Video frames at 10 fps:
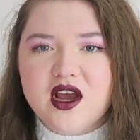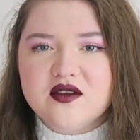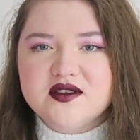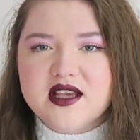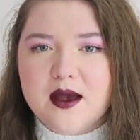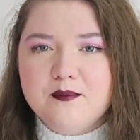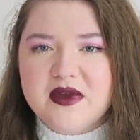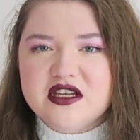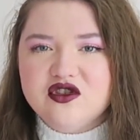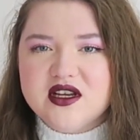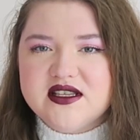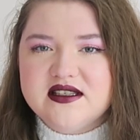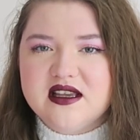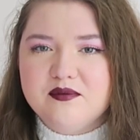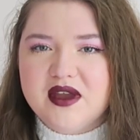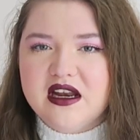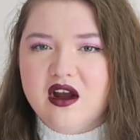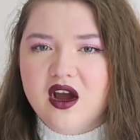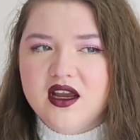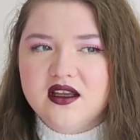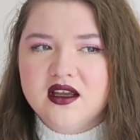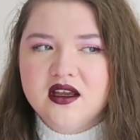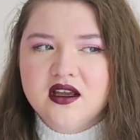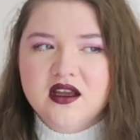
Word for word: know how some midi dresses can be like